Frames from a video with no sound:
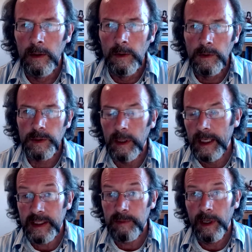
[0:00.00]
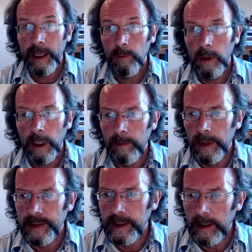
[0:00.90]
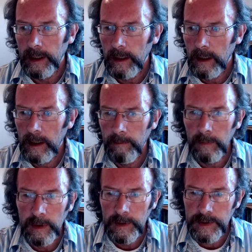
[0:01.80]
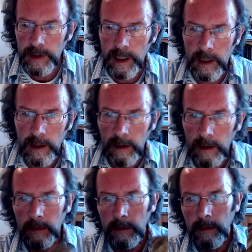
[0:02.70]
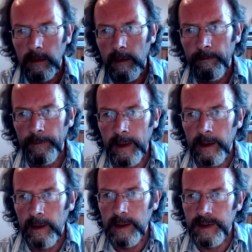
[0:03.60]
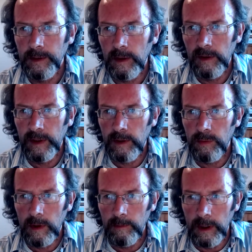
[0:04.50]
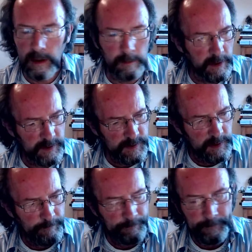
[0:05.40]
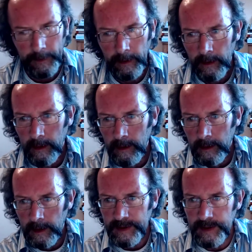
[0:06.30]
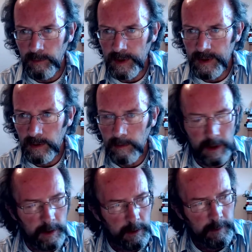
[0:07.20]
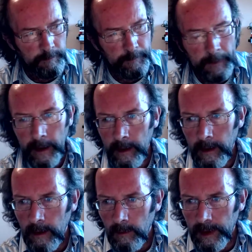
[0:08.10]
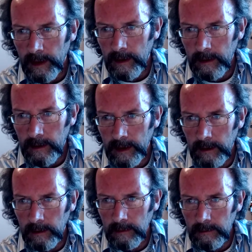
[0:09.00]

So I'll explain why, basically. So here is an Oliver Cromwell bust. That's the original model with a little